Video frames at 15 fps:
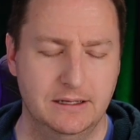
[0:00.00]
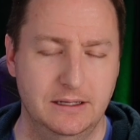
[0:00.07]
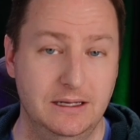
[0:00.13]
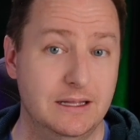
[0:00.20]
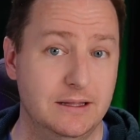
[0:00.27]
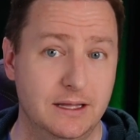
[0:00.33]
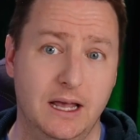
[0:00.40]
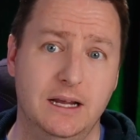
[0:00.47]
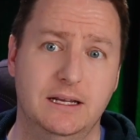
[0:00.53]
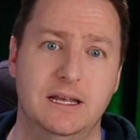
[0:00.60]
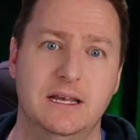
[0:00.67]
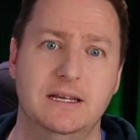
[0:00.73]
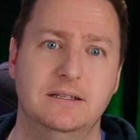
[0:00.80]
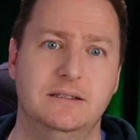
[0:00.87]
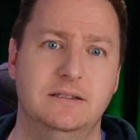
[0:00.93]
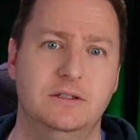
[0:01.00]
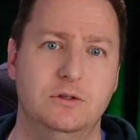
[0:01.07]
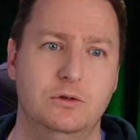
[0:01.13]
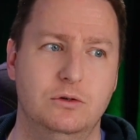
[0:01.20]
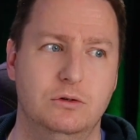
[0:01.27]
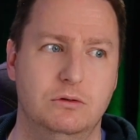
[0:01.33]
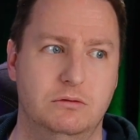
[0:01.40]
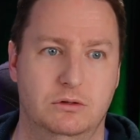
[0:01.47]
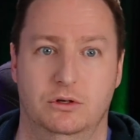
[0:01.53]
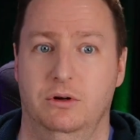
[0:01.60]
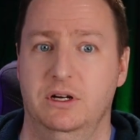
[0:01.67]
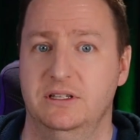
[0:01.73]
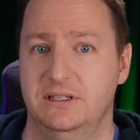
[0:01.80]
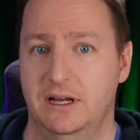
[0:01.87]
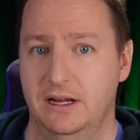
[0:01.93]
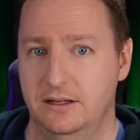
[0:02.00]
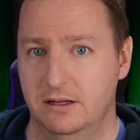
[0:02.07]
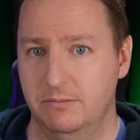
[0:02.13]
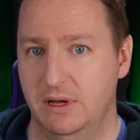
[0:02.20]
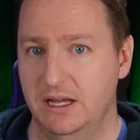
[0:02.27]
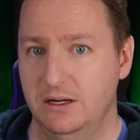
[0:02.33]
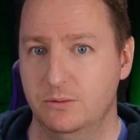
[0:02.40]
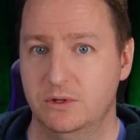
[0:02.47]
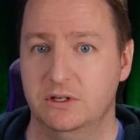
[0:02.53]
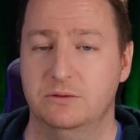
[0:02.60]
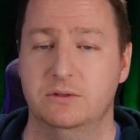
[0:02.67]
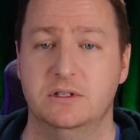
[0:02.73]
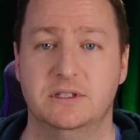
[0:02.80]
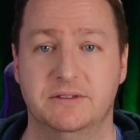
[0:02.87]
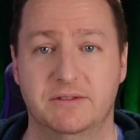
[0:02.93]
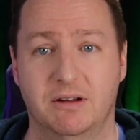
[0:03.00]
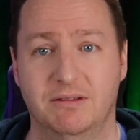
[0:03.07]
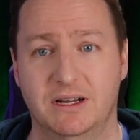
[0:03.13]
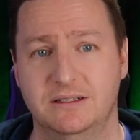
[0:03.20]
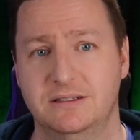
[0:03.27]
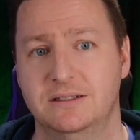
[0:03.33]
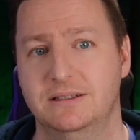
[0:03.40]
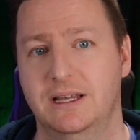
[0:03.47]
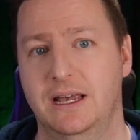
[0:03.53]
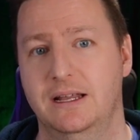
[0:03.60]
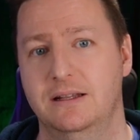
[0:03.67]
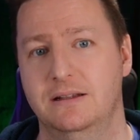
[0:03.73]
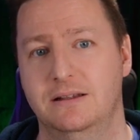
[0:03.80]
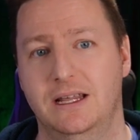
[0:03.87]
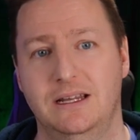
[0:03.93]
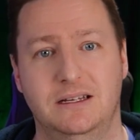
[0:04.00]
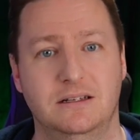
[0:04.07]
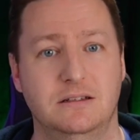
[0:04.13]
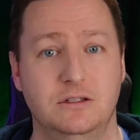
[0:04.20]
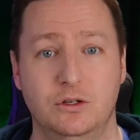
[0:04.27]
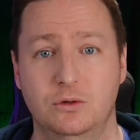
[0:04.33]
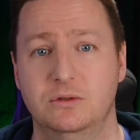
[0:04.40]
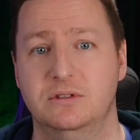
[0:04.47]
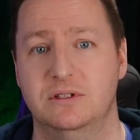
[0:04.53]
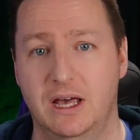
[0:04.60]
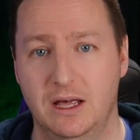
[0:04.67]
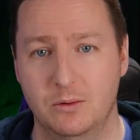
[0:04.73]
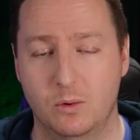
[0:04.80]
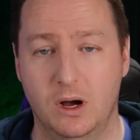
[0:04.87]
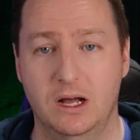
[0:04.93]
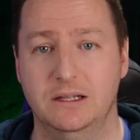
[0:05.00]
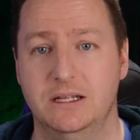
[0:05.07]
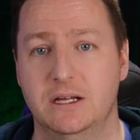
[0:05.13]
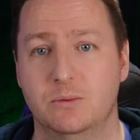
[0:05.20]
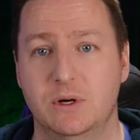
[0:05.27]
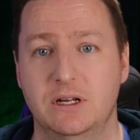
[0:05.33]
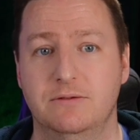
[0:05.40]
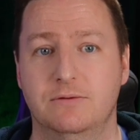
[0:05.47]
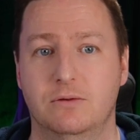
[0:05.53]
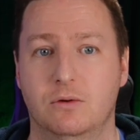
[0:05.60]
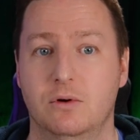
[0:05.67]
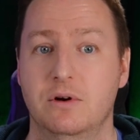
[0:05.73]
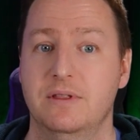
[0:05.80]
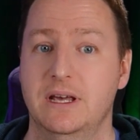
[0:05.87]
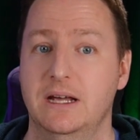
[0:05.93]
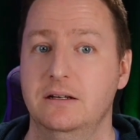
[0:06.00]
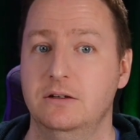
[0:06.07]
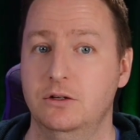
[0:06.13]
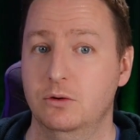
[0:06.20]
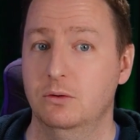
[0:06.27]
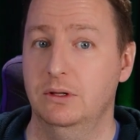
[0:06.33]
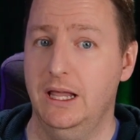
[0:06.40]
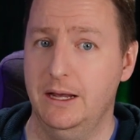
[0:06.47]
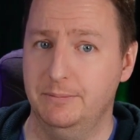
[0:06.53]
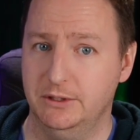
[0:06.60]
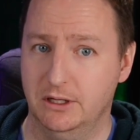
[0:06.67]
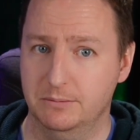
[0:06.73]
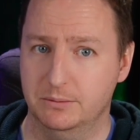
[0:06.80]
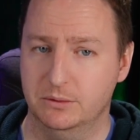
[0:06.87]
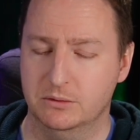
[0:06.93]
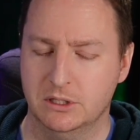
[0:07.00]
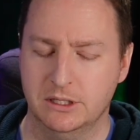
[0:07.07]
In that case, you could assign them a Windows 365 license, and they can use that while they wait for that new laptop.